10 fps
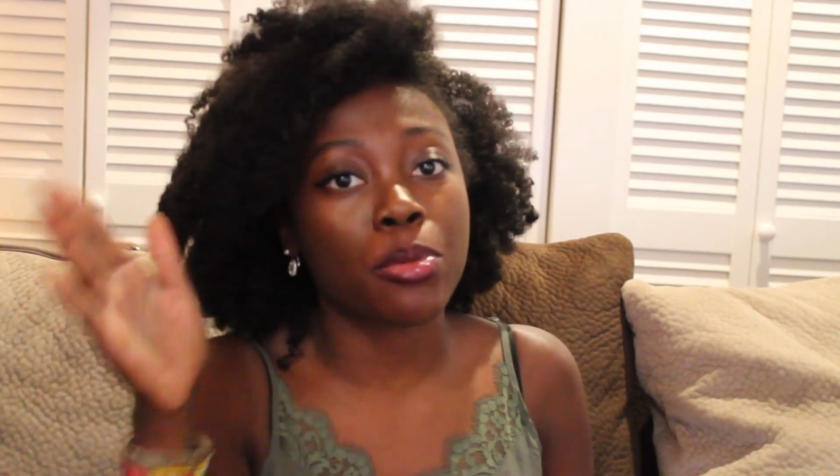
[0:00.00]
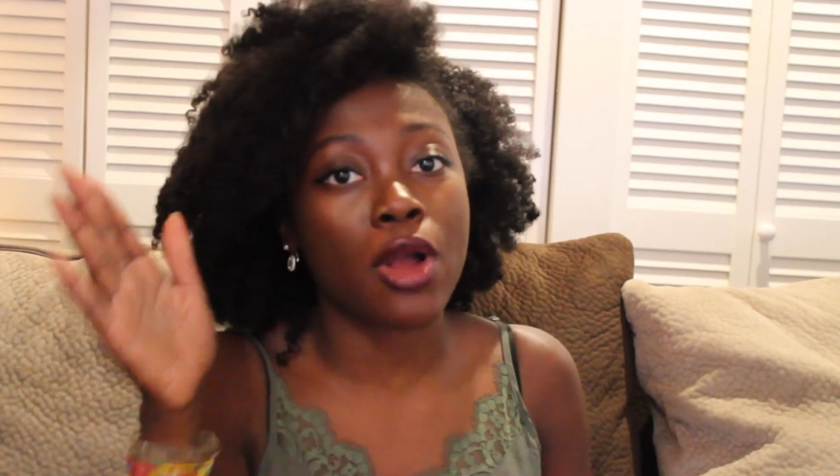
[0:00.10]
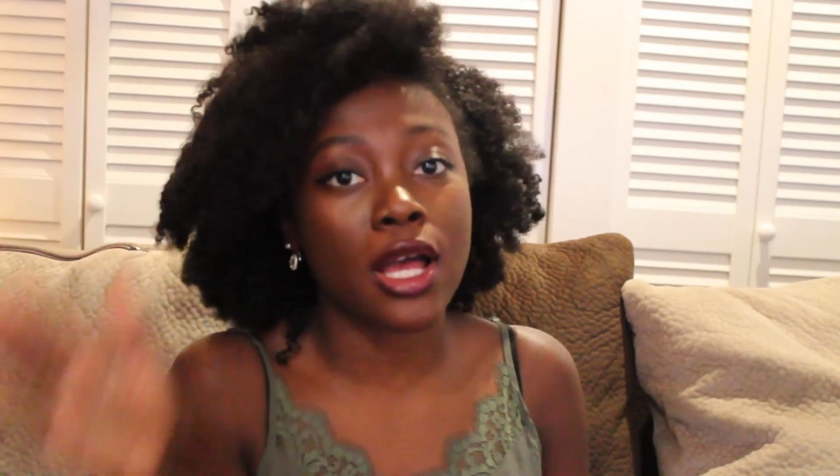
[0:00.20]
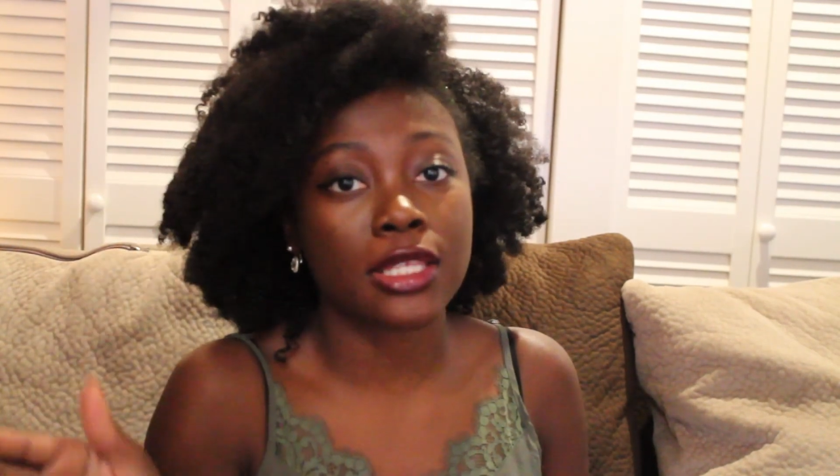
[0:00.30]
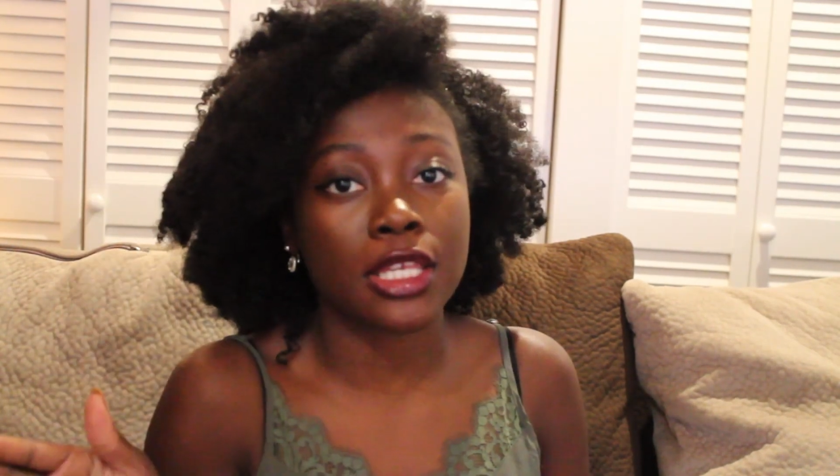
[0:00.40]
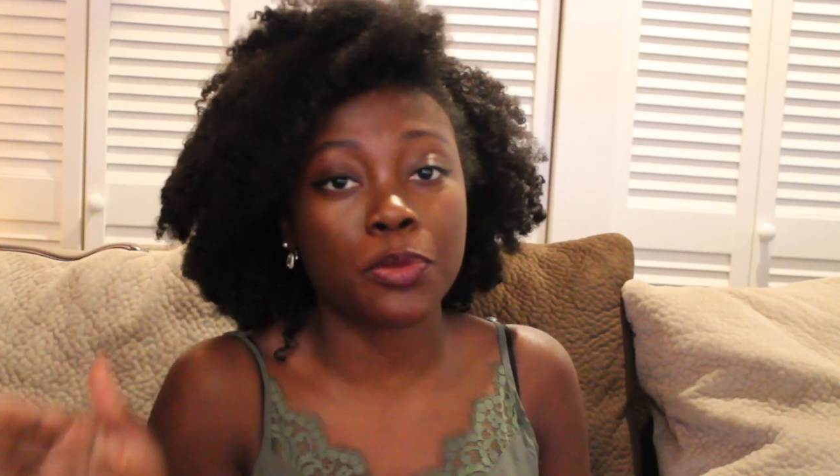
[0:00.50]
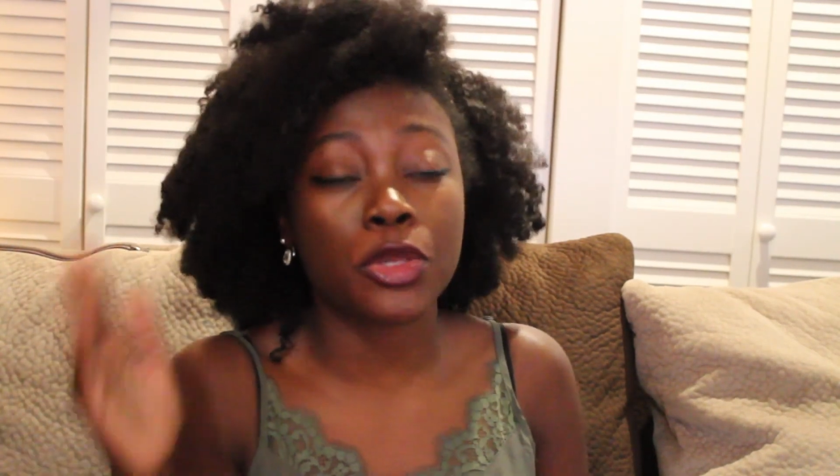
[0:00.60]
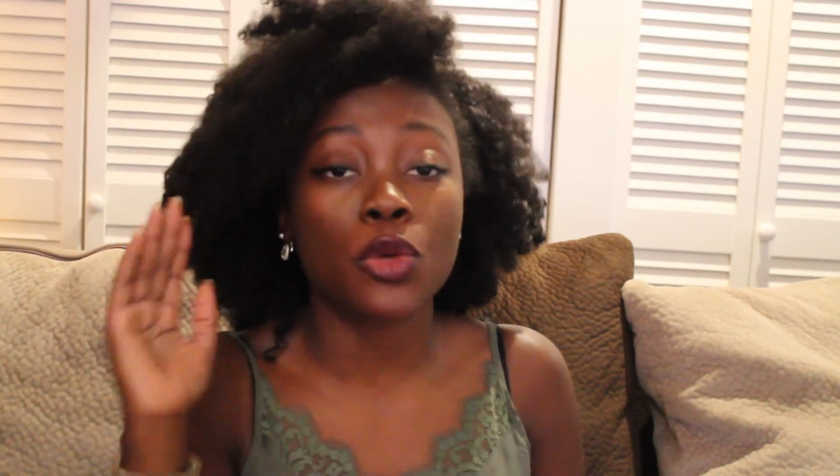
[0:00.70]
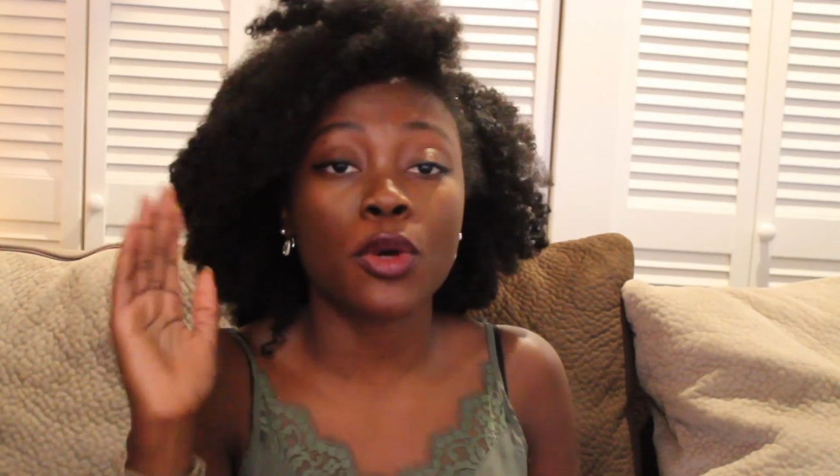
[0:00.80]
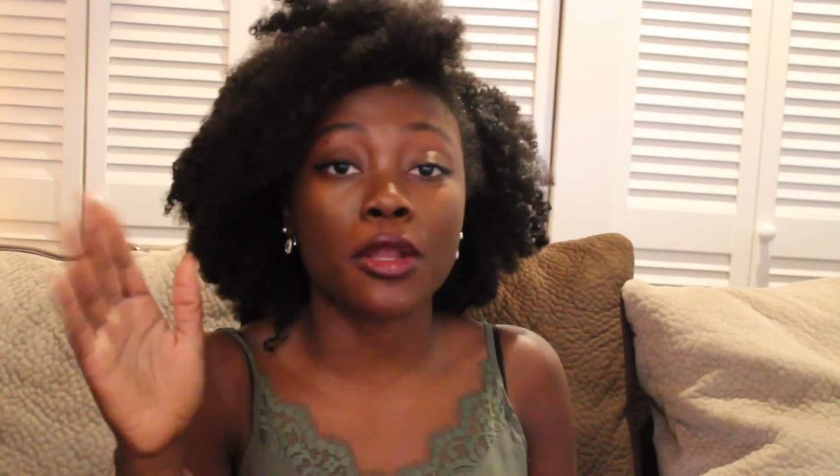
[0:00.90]
process, but
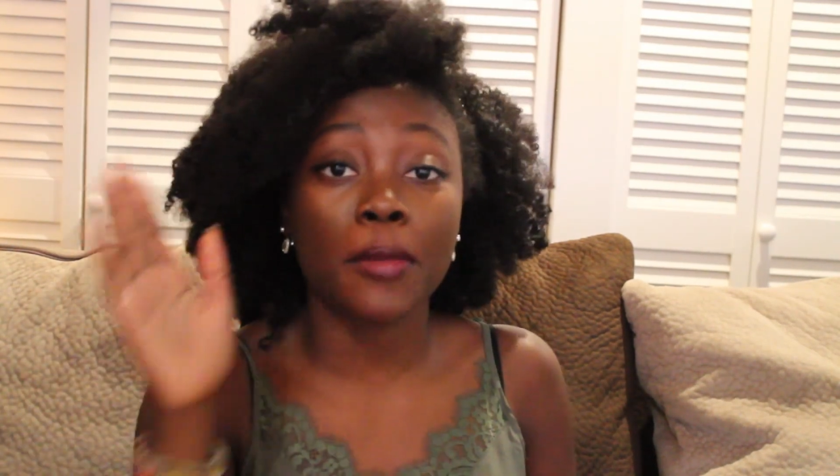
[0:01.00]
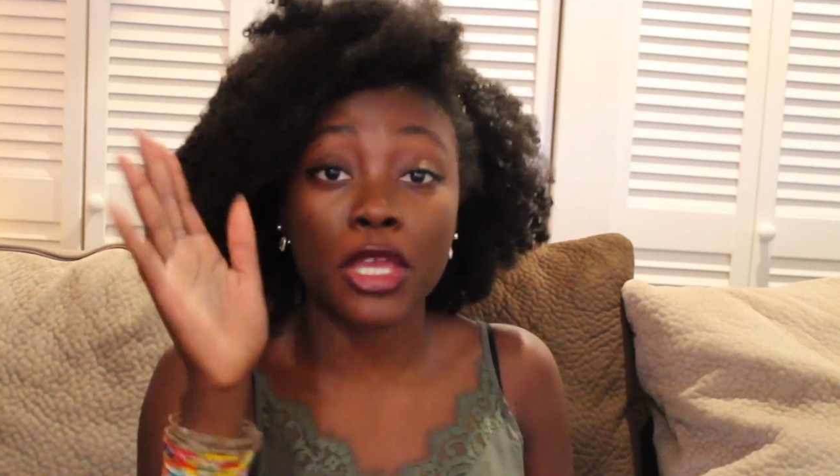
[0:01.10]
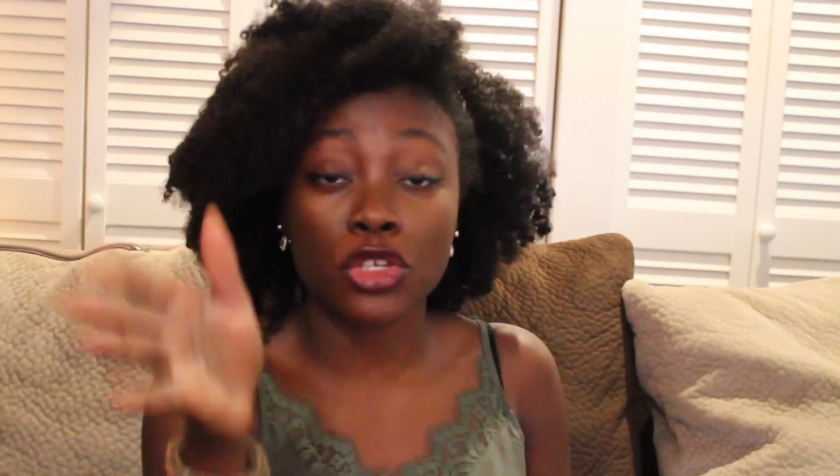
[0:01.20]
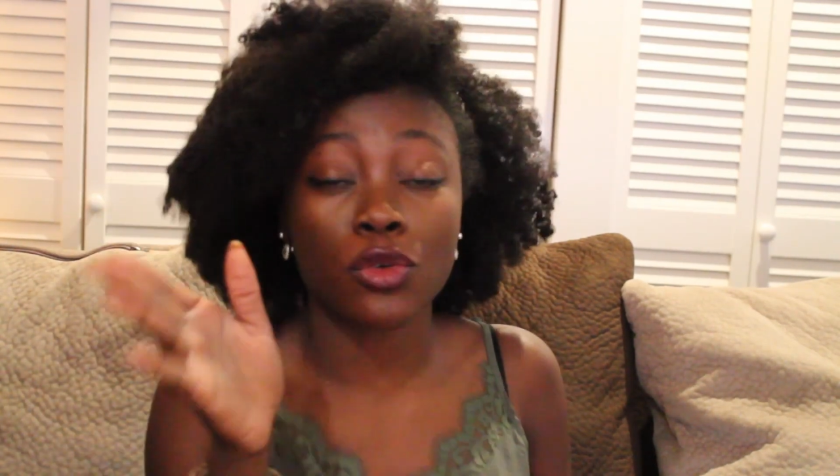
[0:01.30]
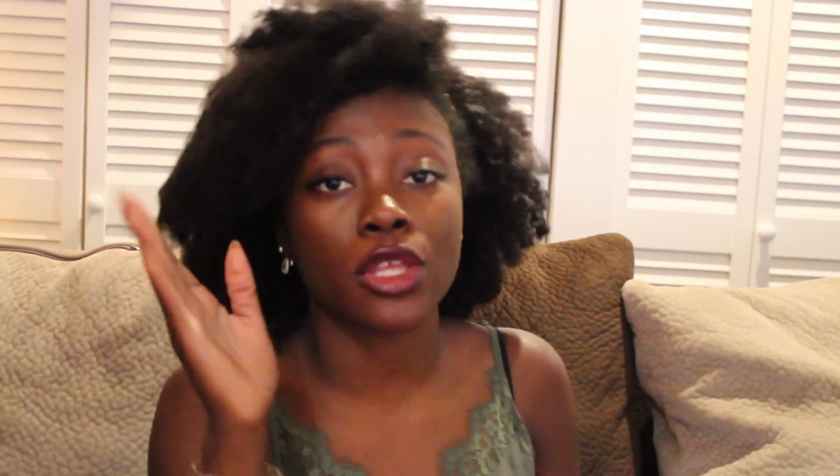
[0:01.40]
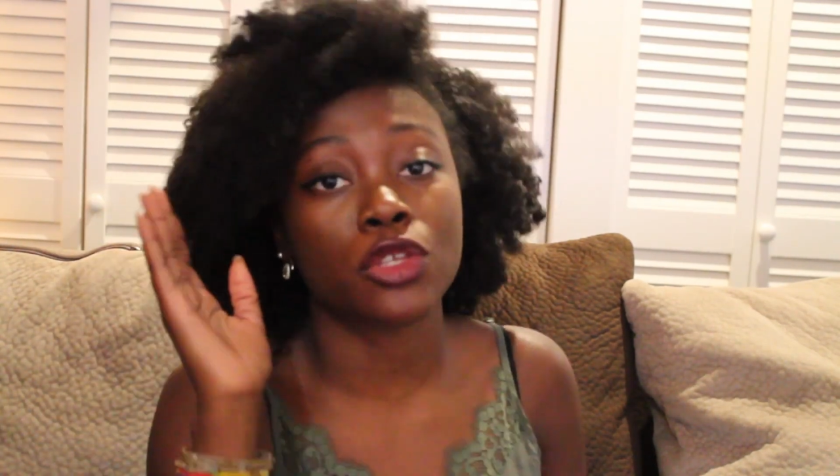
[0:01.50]
you want to make sure that